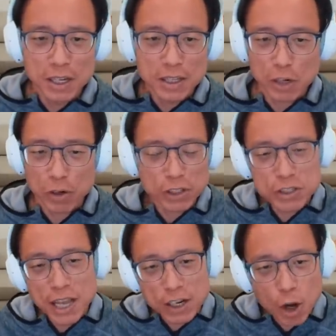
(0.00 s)
They don't
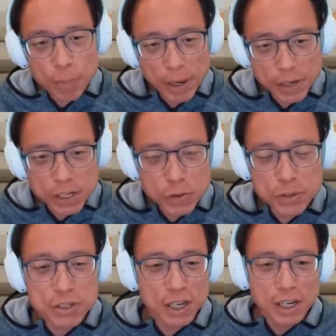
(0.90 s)
understand compound
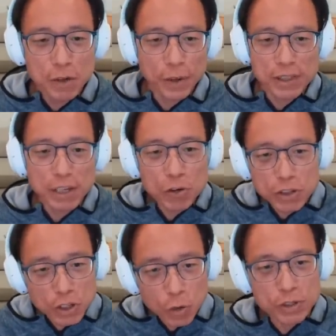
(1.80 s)
interest, right? They
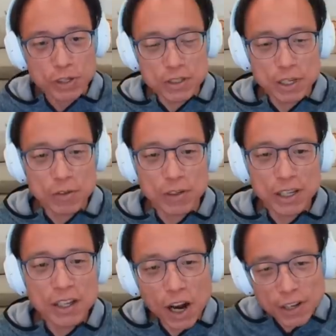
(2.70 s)
don't know this. And
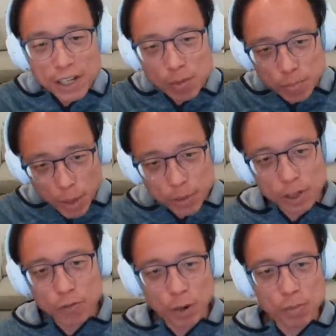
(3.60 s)
in our little bubble
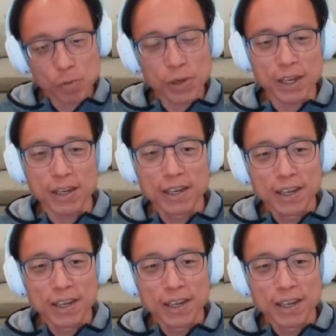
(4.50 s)
of Web three,